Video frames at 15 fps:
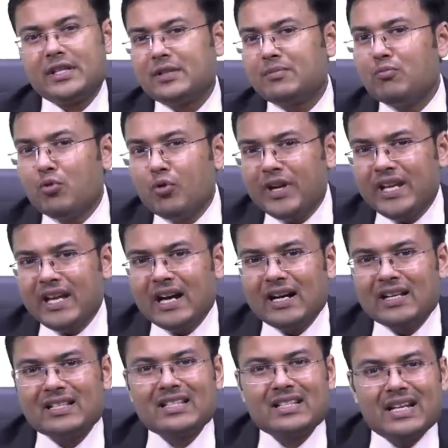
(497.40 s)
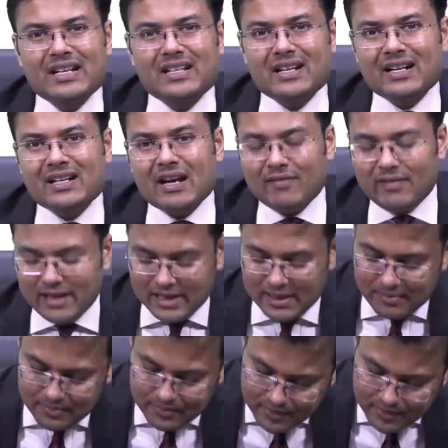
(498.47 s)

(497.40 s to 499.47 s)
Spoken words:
is Moynihan's tetra towel clip.